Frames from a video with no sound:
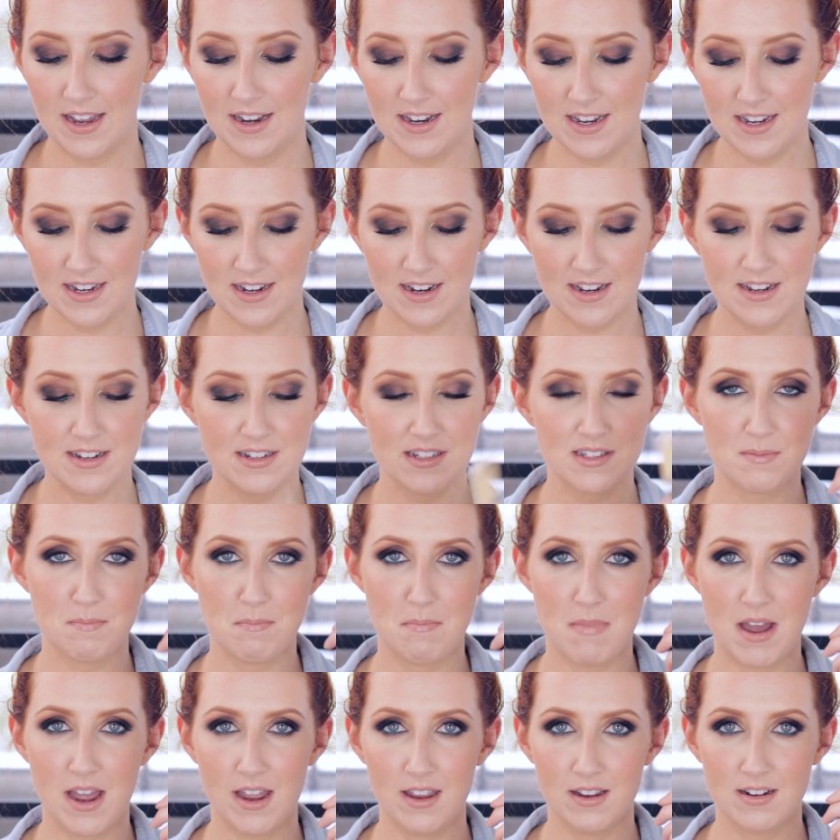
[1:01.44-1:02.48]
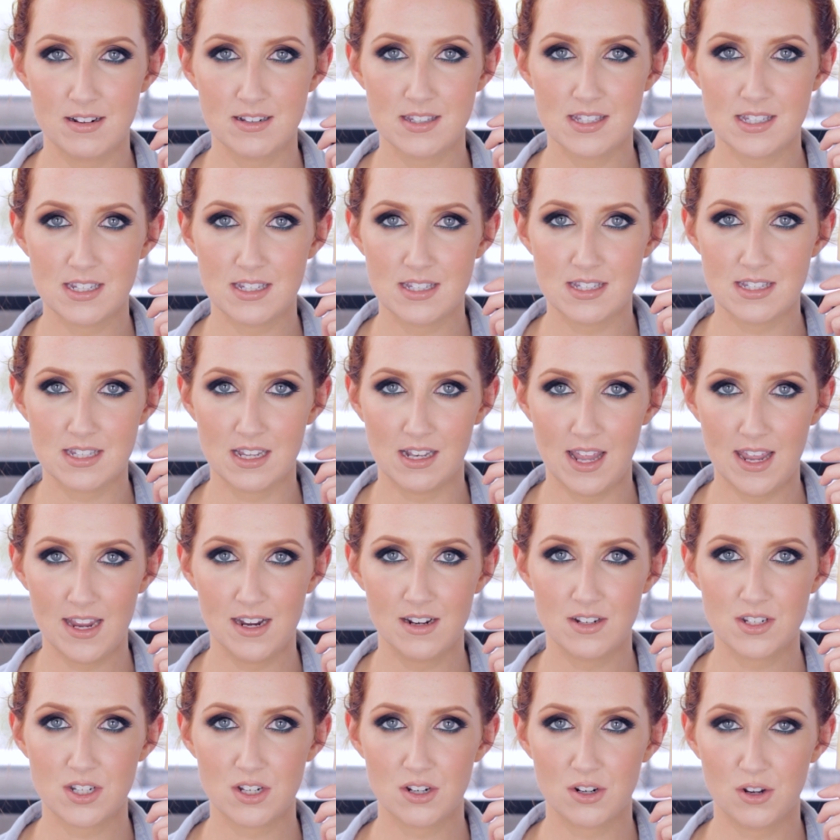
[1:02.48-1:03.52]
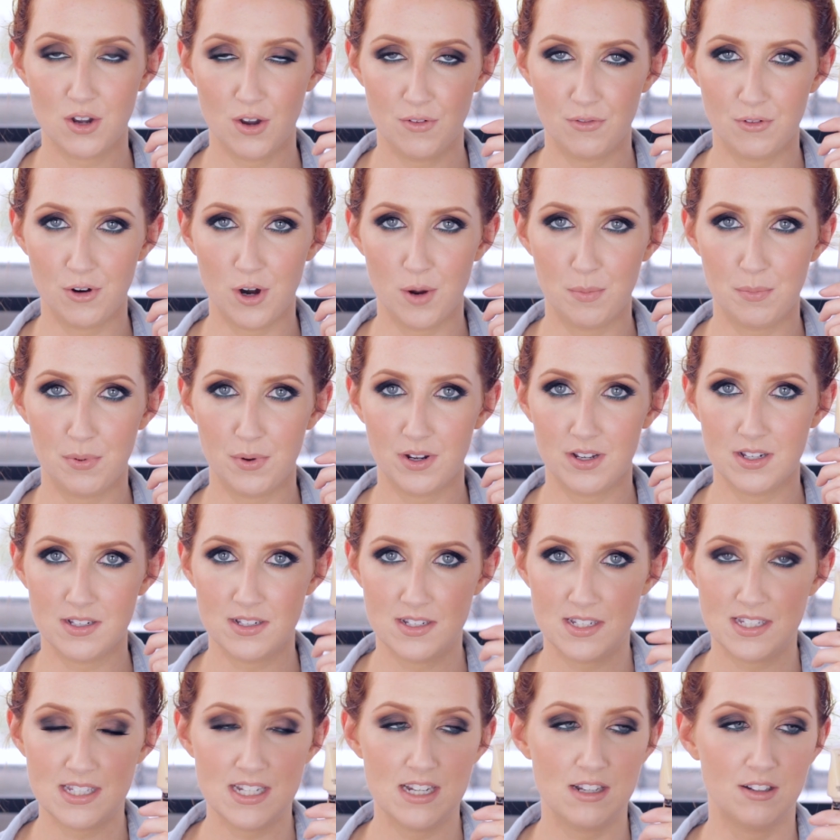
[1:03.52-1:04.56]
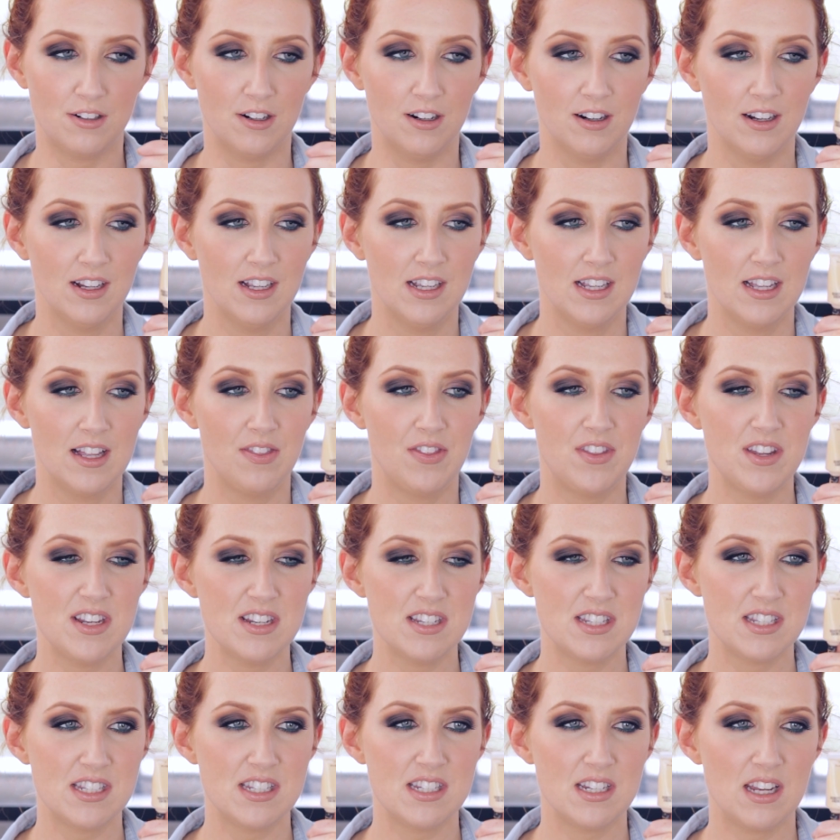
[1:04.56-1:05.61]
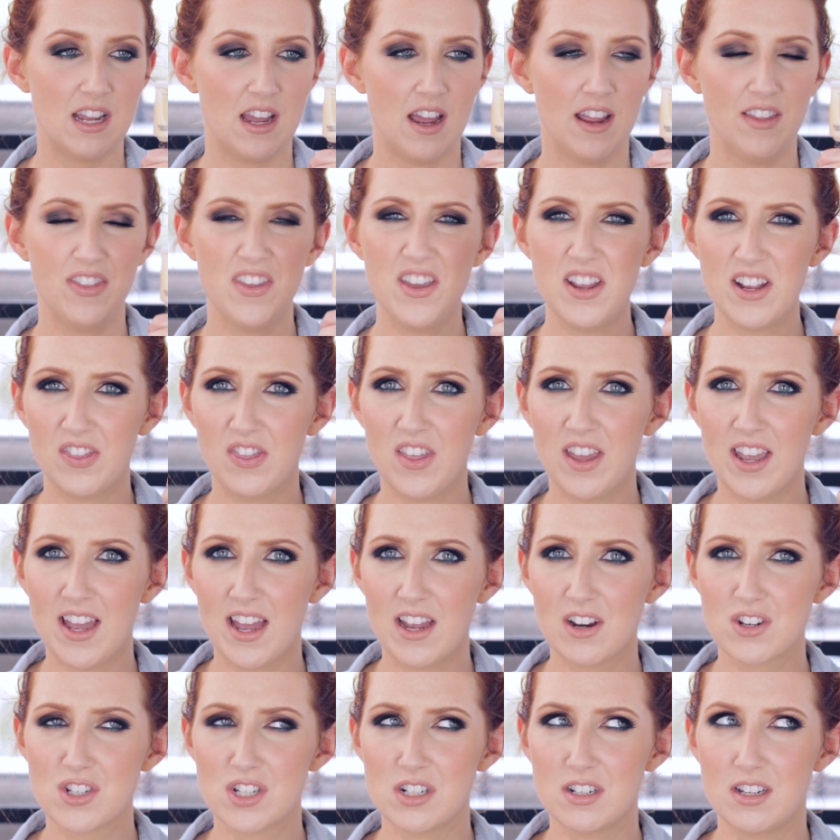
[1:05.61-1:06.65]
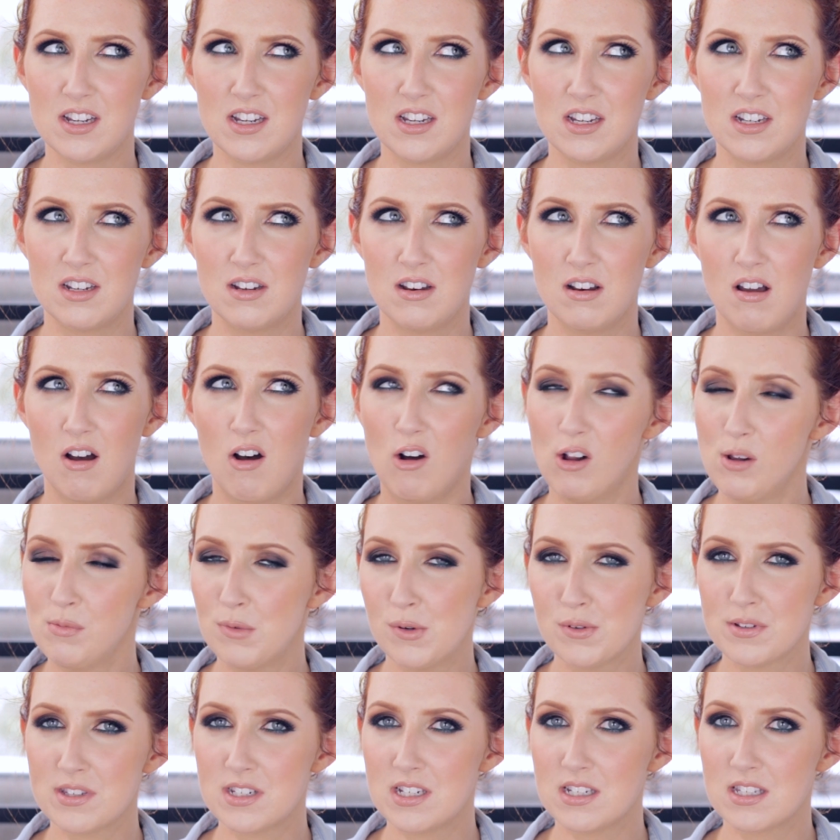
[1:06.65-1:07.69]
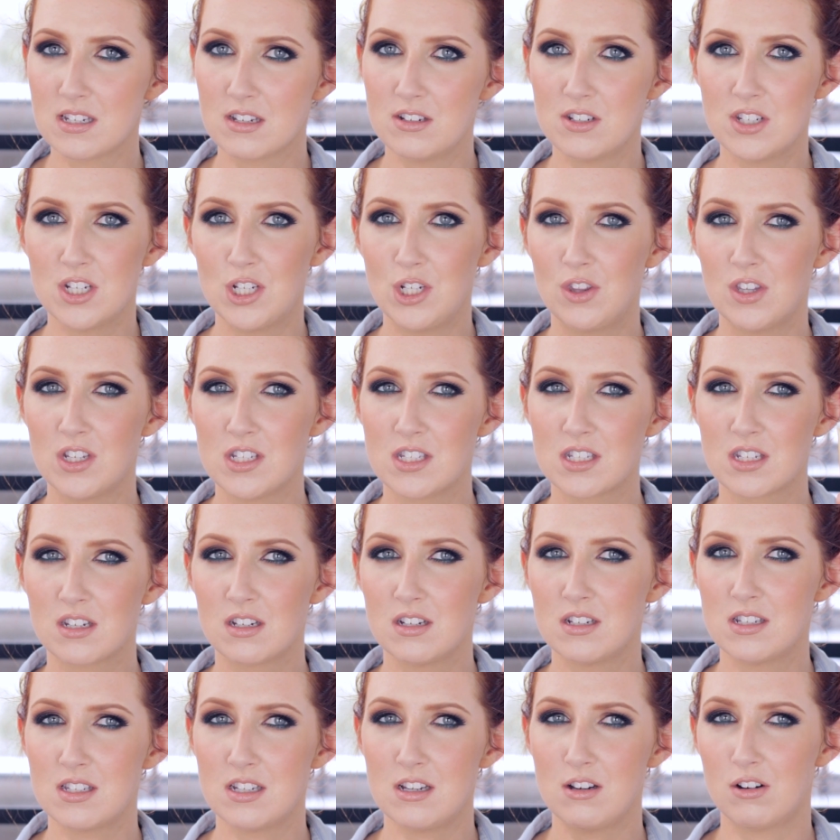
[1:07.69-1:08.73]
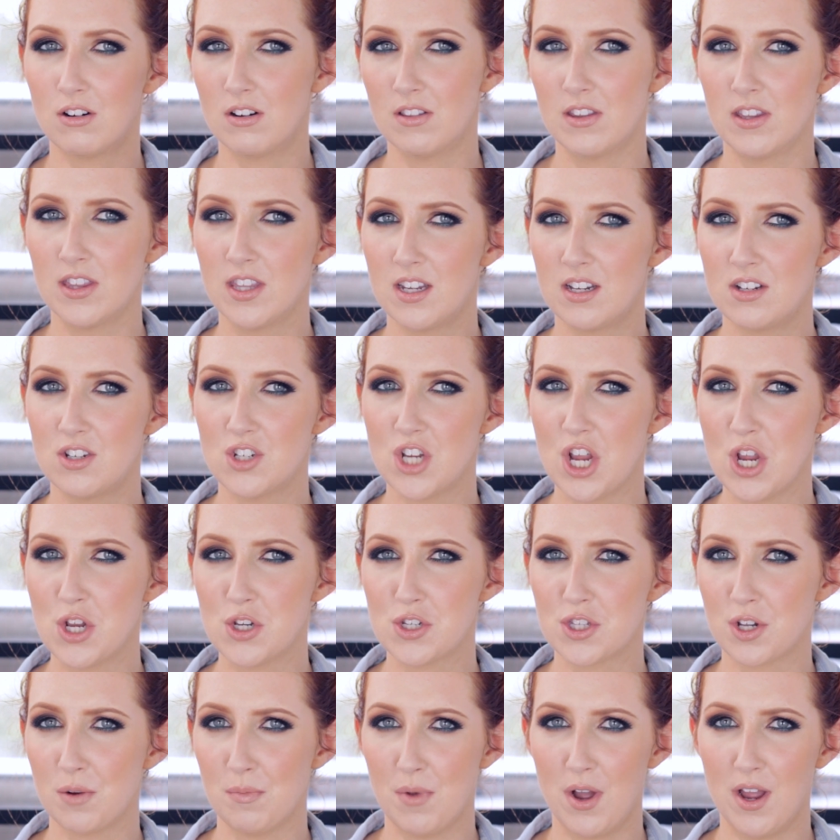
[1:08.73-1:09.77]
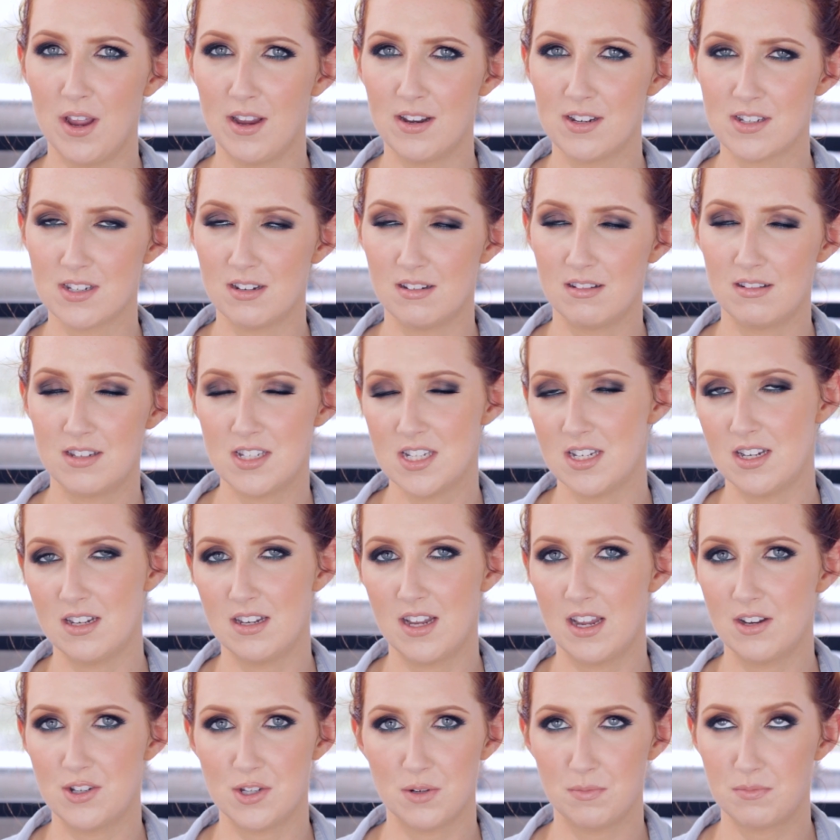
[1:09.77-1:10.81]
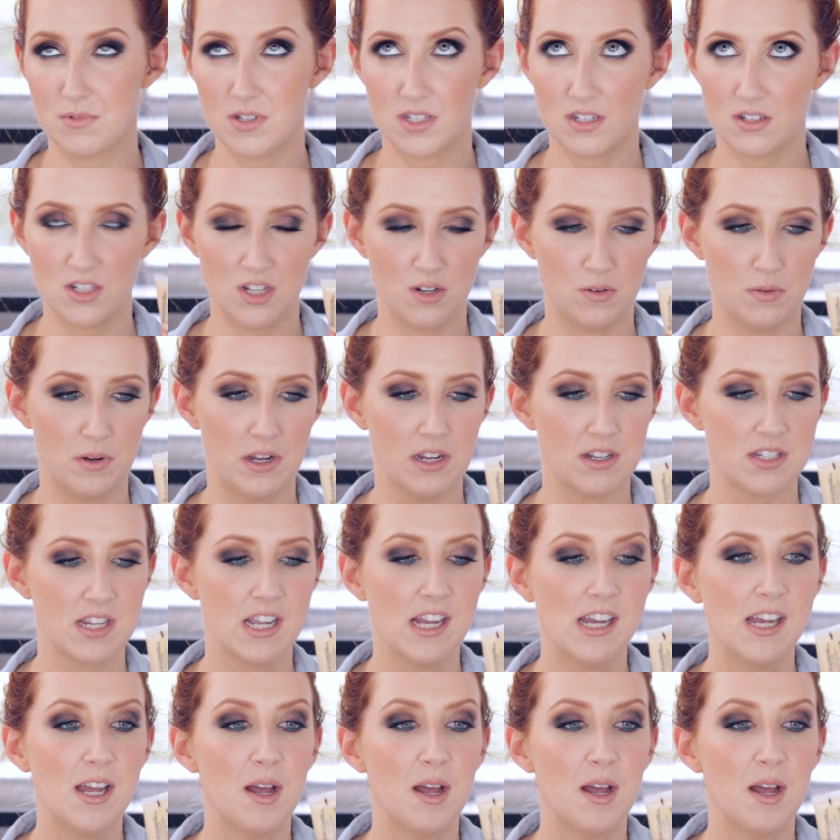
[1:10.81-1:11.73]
And it is MAC's Select Cover Up Concealer. I think they actually almost discontinued this concealer and then they changed their mind and didn't end up discontinuing it.